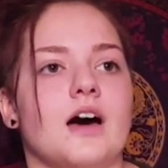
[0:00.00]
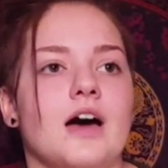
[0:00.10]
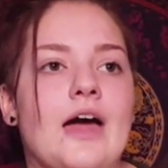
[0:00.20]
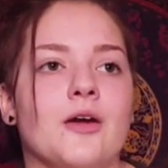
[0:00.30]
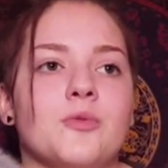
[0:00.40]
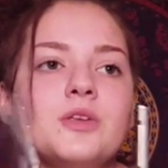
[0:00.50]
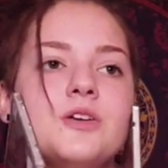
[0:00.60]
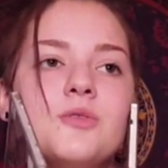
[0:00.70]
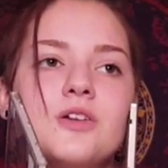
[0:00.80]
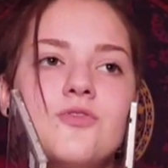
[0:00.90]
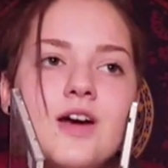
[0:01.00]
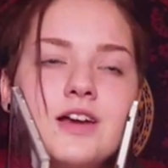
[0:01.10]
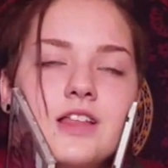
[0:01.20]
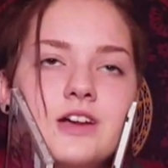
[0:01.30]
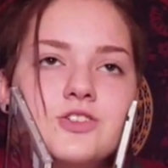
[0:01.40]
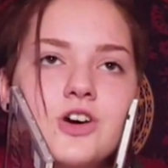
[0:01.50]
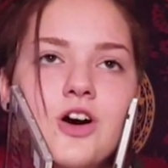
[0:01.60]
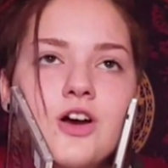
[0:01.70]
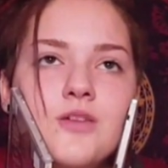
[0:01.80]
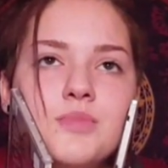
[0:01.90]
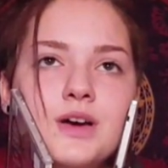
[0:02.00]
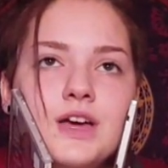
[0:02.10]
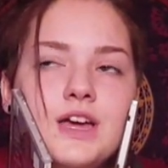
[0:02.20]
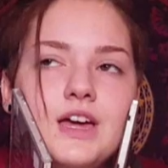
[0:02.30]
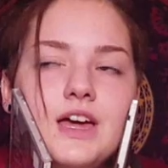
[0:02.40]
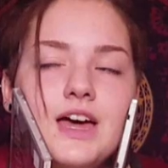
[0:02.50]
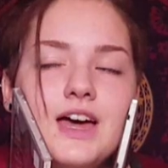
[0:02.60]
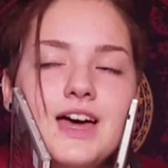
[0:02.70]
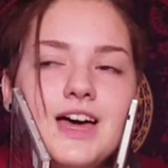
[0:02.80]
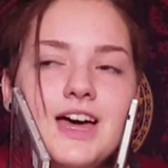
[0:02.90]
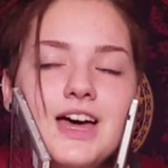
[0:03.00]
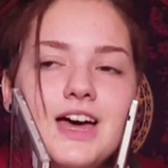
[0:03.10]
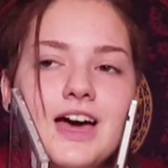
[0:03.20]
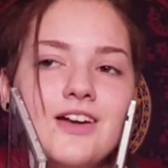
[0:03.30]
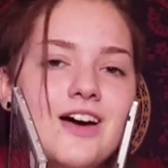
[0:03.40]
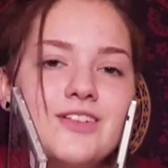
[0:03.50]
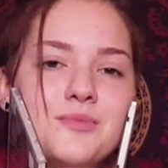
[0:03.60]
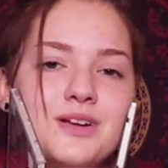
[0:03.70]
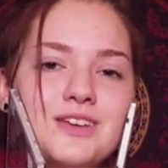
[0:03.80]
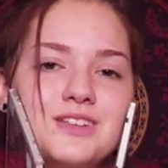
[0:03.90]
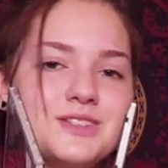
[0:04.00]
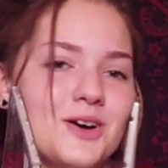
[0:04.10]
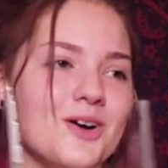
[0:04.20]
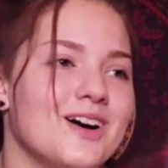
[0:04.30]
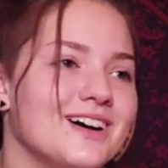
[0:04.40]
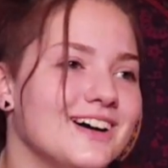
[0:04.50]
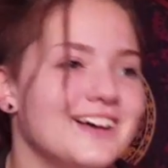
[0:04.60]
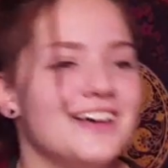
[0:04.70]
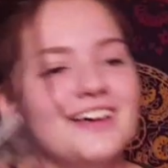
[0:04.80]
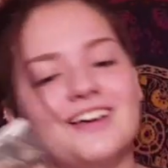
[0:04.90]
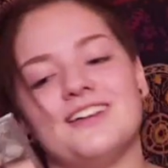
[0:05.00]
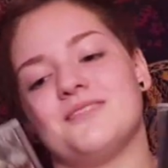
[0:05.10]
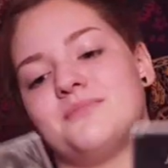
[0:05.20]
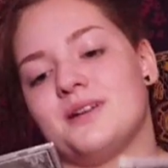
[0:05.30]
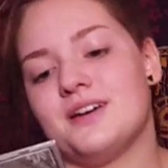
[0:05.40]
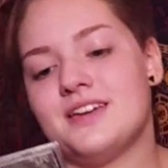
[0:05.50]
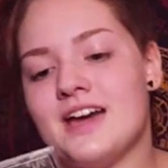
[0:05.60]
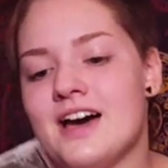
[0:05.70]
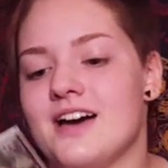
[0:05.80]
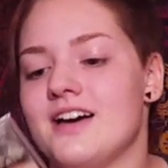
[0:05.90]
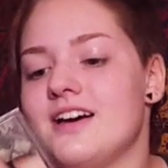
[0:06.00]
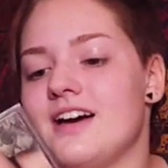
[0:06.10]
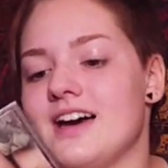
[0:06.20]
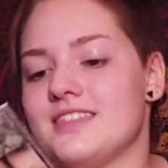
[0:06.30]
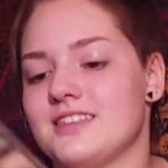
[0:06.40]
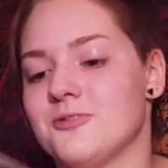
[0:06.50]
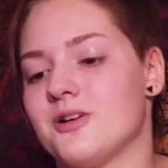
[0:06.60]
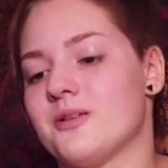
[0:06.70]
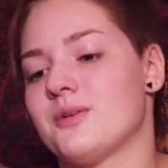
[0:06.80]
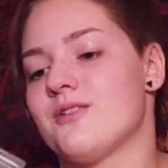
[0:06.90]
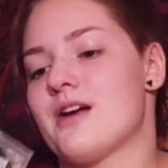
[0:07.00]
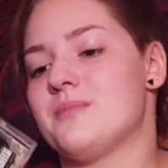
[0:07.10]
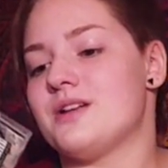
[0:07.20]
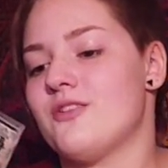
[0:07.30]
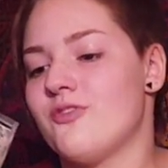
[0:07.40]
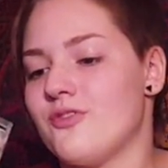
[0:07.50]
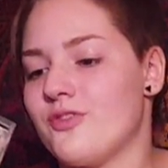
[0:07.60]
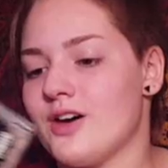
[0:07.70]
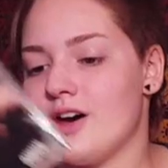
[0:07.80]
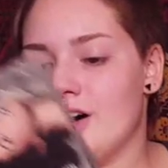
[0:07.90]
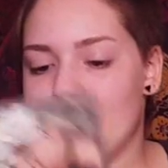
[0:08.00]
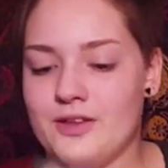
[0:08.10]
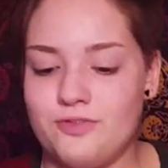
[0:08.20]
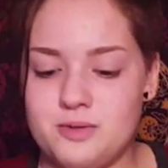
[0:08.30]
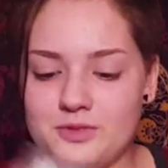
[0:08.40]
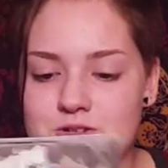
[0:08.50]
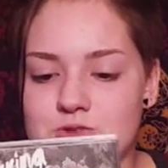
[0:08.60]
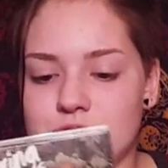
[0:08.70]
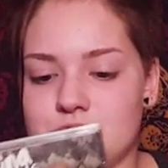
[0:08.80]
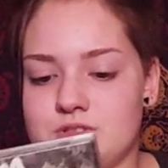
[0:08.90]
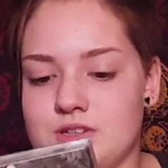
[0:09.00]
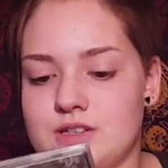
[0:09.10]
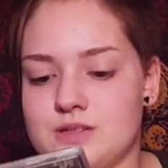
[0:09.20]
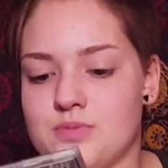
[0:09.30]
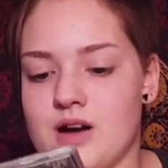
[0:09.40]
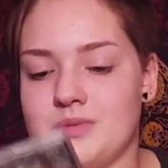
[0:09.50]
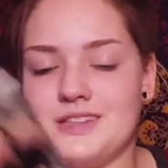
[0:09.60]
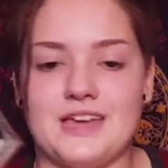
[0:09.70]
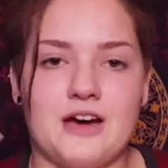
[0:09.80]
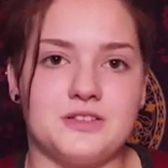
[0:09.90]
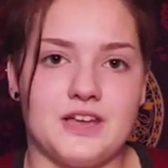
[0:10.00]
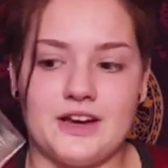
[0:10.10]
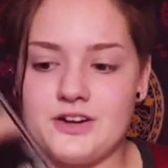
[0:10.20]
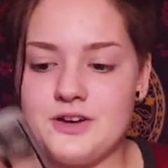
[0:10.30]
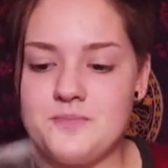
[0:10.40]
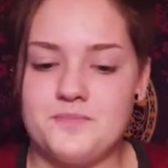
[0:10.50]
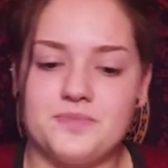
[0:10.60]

I really want to find Electra Heart, but I don't have any money, so. But yeah, I think the one I'm gonna recommend off of Family Jewels is probably The Outsider.